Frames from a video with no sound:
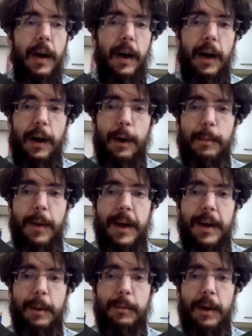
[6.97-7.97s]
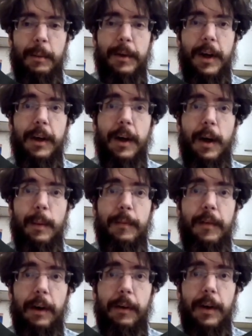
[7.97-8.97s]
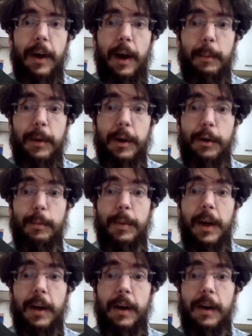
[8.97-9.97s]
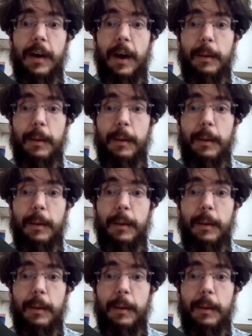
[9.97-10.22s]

My name's Armin Egger. I'm very happy to be here.